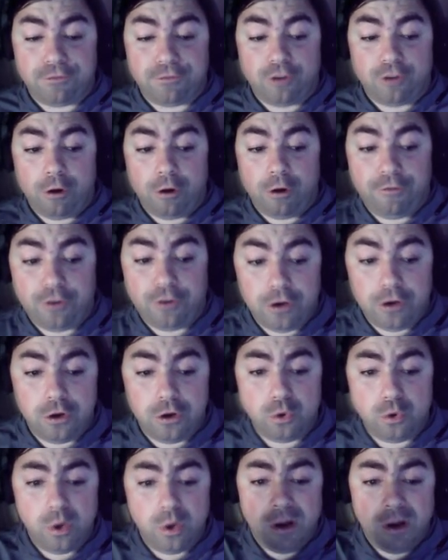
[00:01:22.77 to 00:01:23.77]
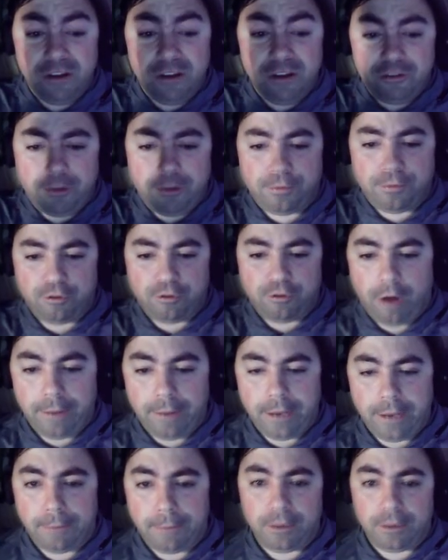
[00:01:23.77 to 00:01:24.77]
So if you're new, subscribe
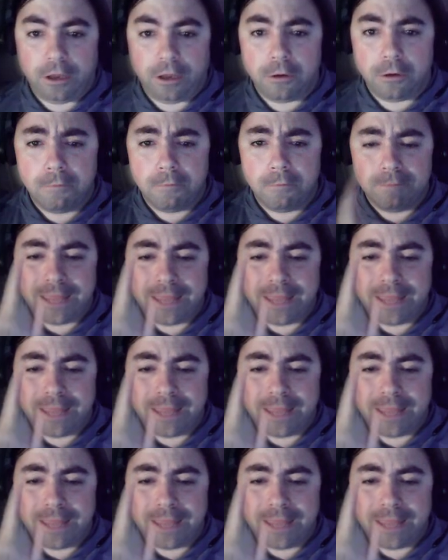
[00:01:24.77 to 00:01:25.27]
down below.